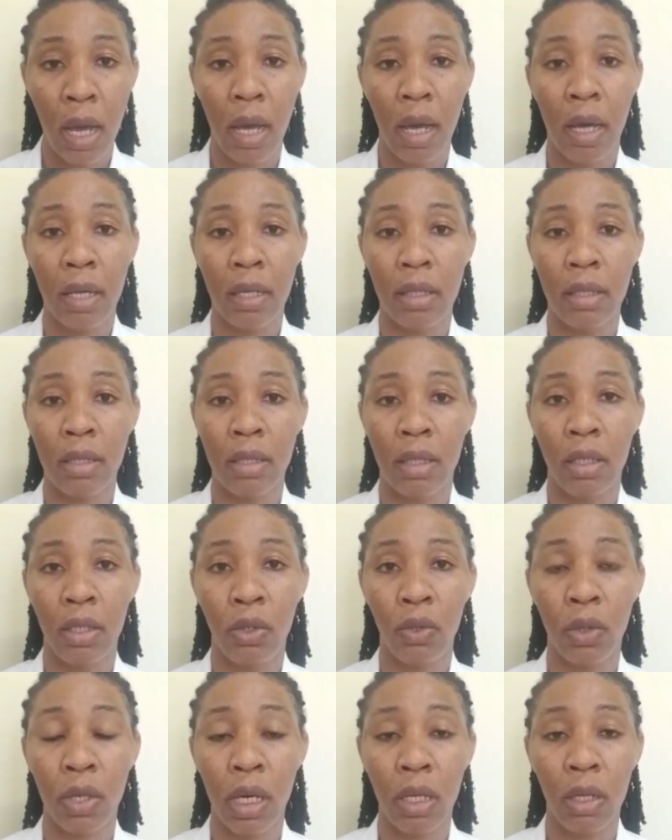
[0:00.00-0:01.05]
and
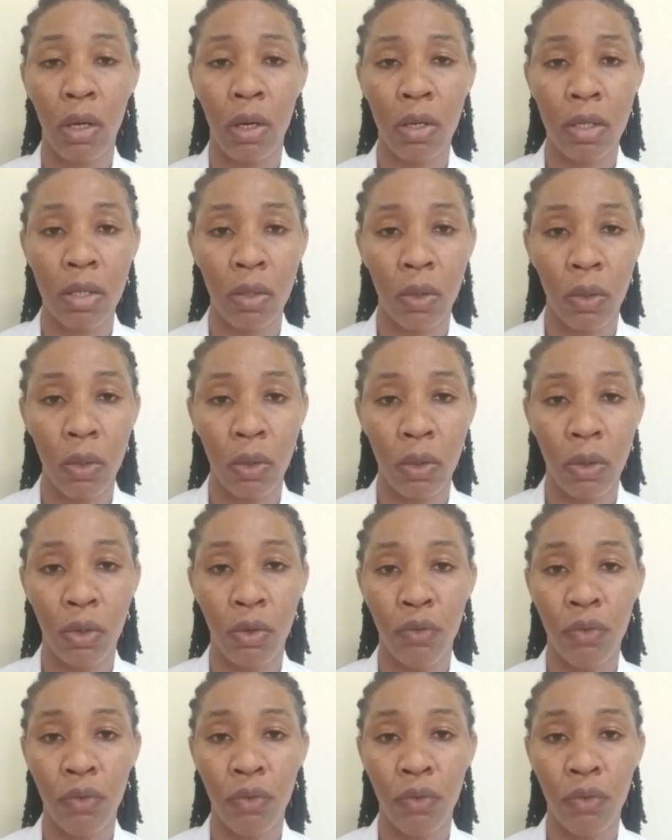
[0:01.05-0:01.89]
you can also